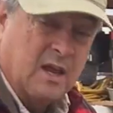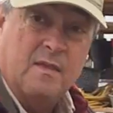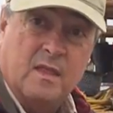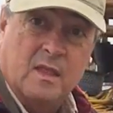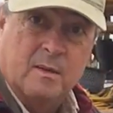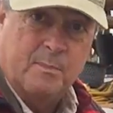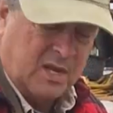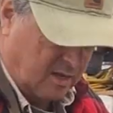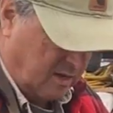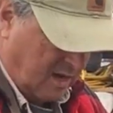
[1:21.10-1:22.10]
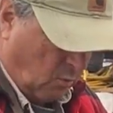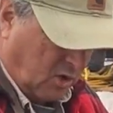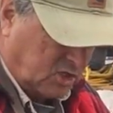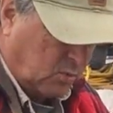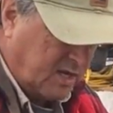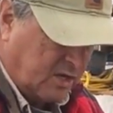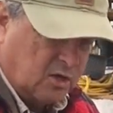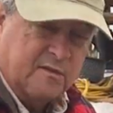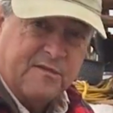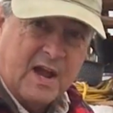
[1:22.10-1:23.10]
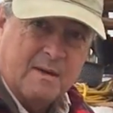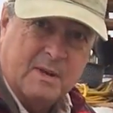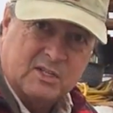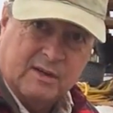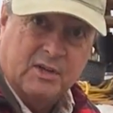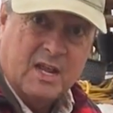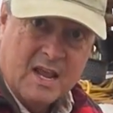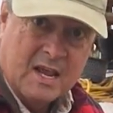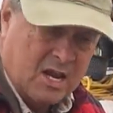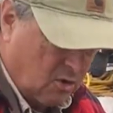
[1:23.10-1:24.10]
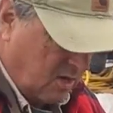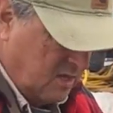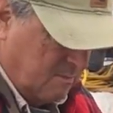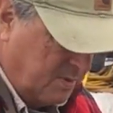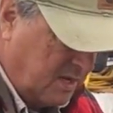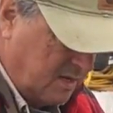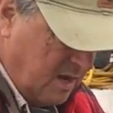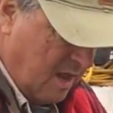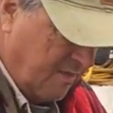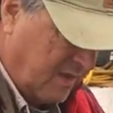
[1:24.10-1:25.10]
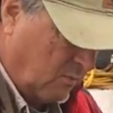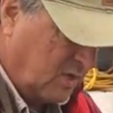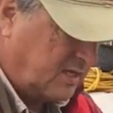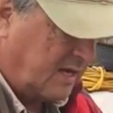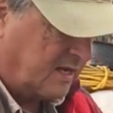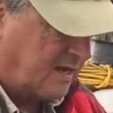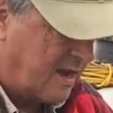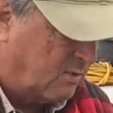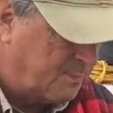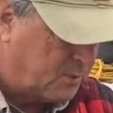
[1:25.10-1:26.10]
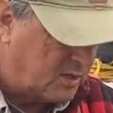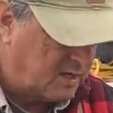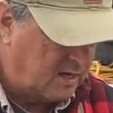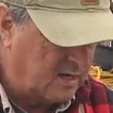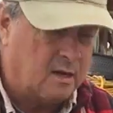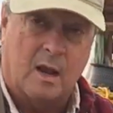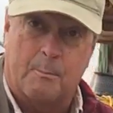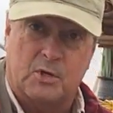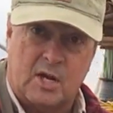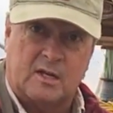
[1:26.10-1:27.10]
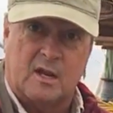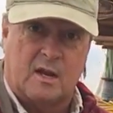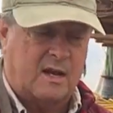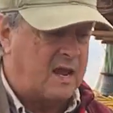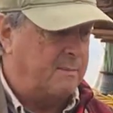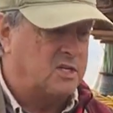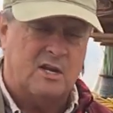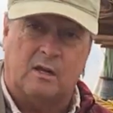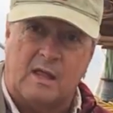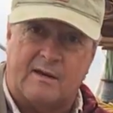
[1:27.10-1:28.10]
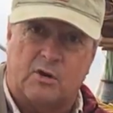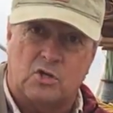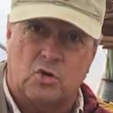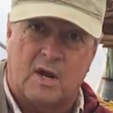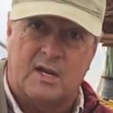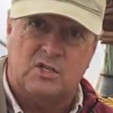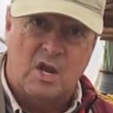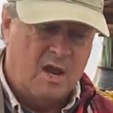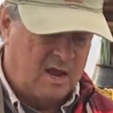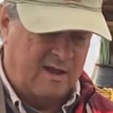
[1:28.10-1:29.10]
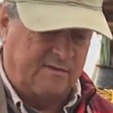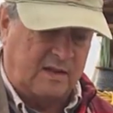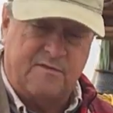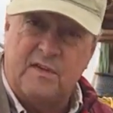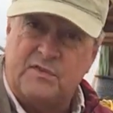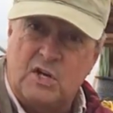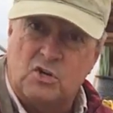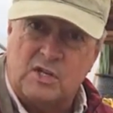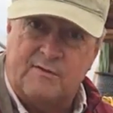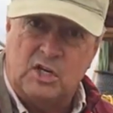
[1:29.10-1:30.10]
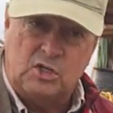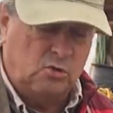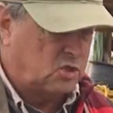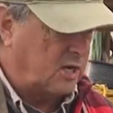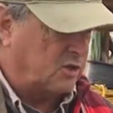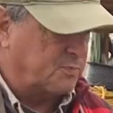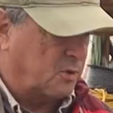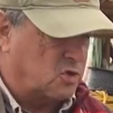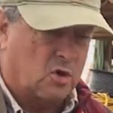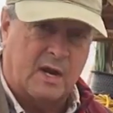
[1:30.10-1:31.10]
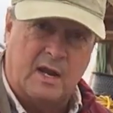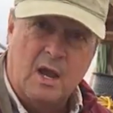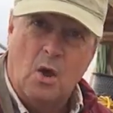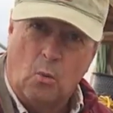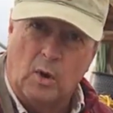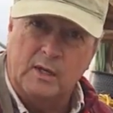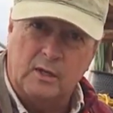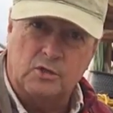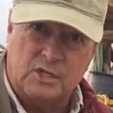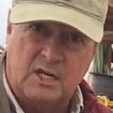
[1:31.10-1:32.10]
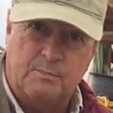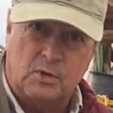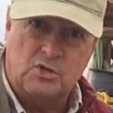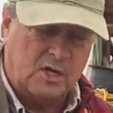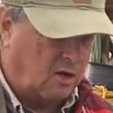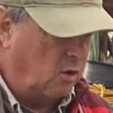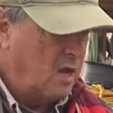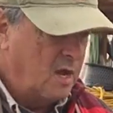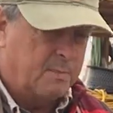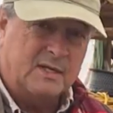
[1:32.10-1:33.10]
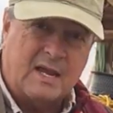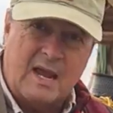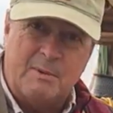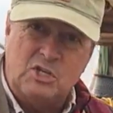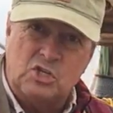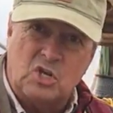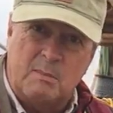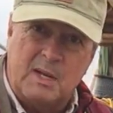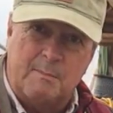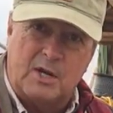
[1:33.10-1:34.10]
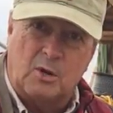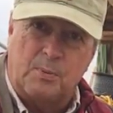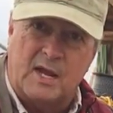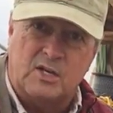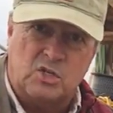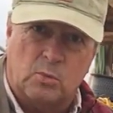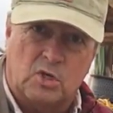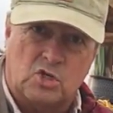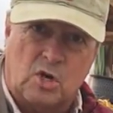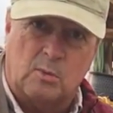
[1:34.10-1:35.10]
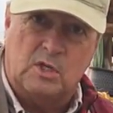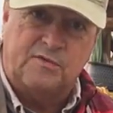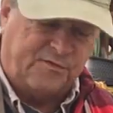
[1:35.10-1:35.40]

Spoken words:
in the bin. And once we get a good fine mix of it here in the bin, then we take it and we put it in, particularly on a cabbage. Now, a lot of our trays have like 50 or 72 cells per tray, one little seed per cell. But cabbage is going to be a bigger plant, so we're going to start with these